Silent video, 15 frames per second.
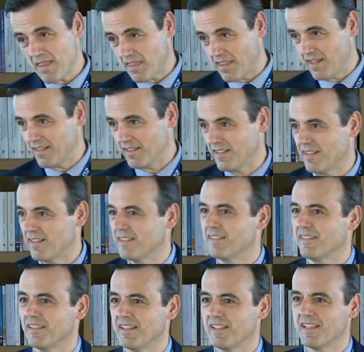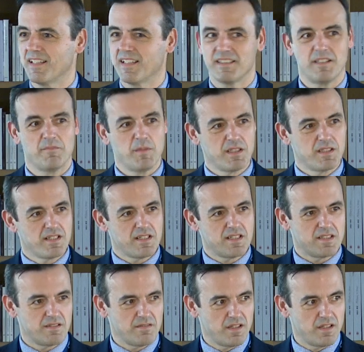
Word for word: thing, uh, Dimitris,